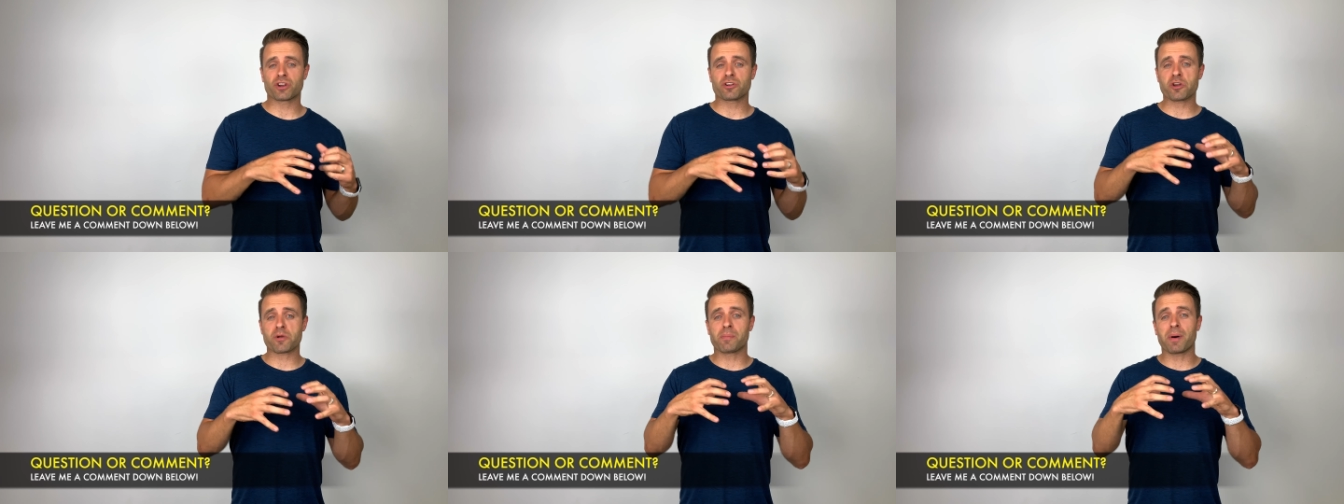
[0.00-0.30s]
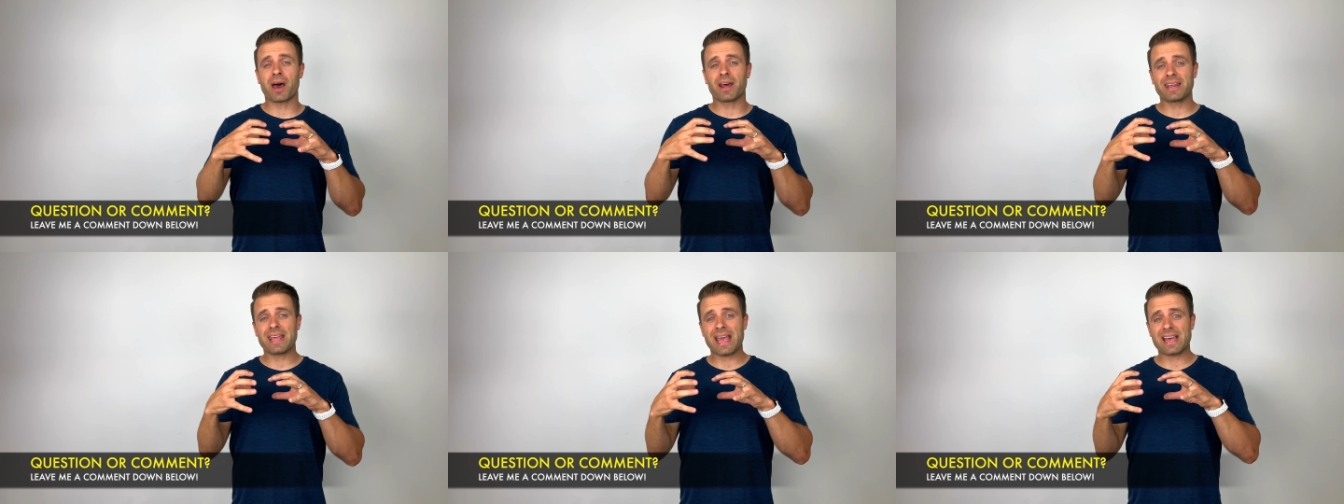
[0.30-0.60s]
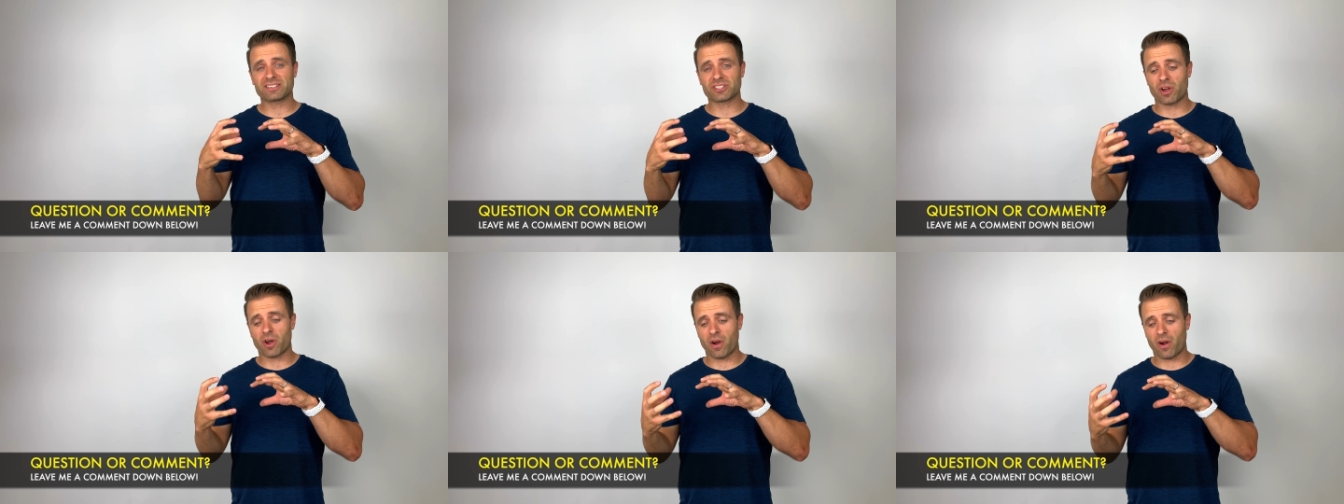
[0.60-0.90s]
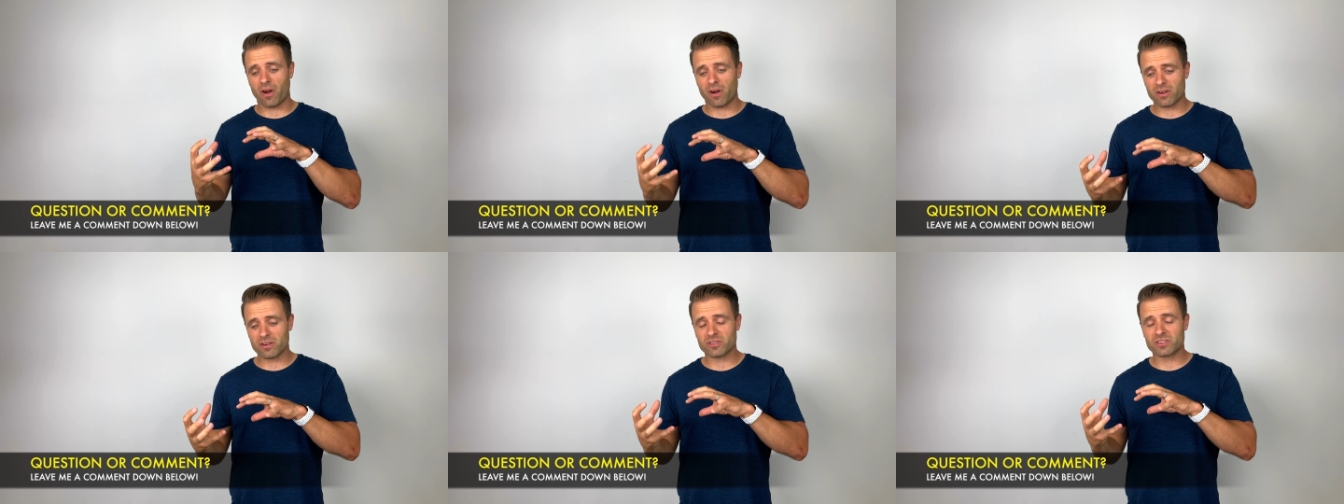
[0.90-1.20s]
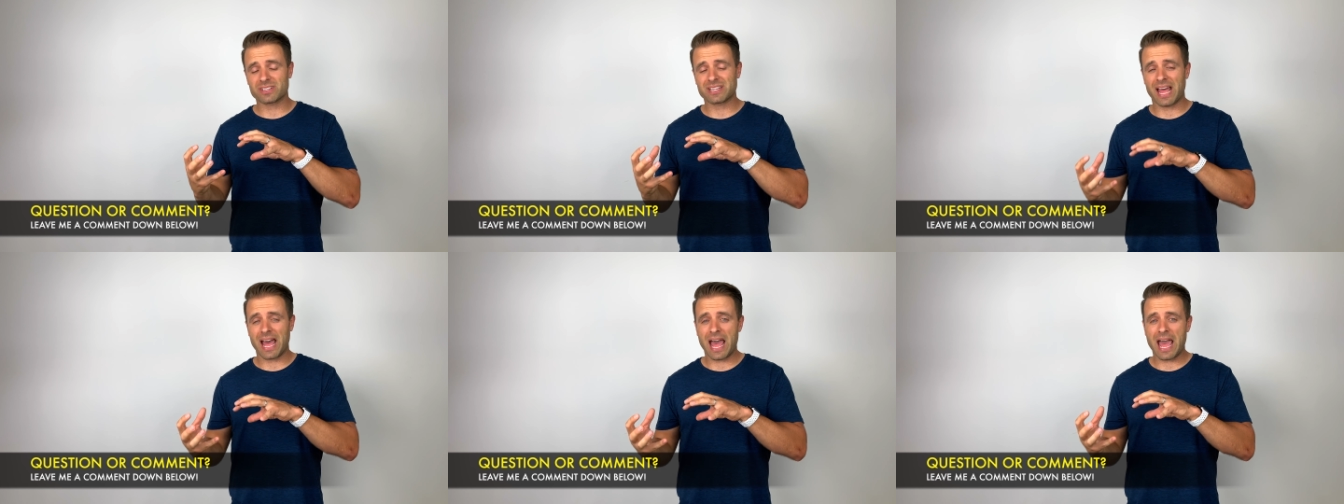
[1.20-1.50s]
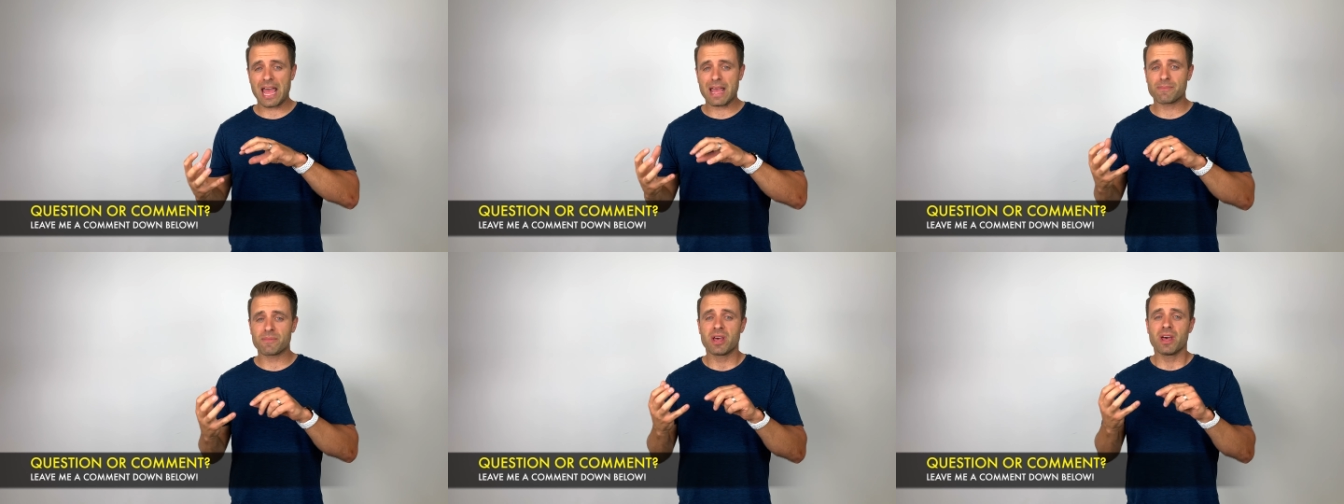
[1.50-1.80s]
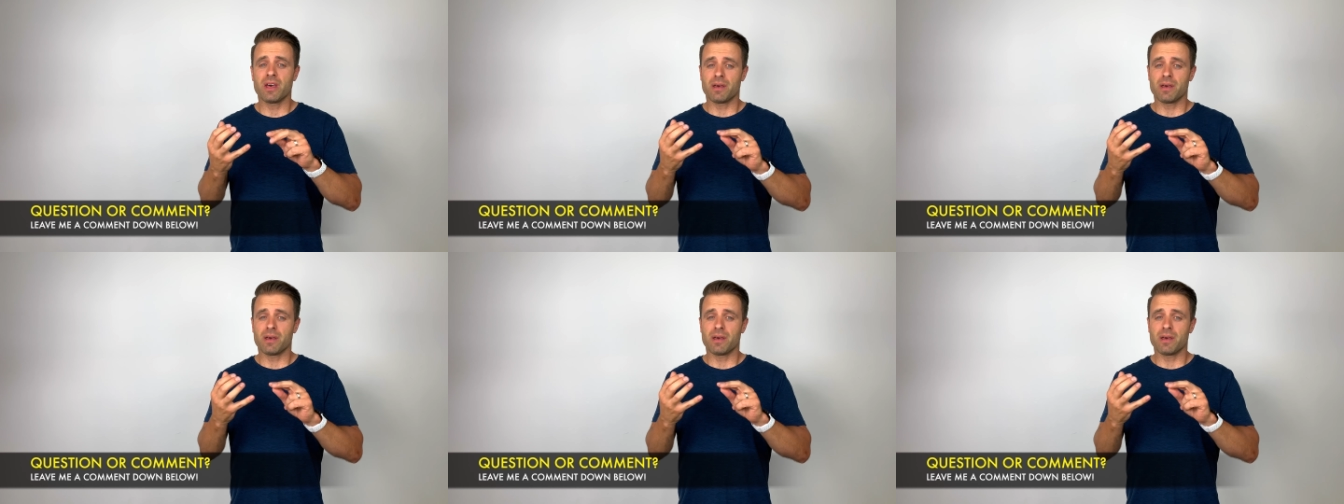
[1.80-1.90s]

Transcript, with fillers: Your body has a harder time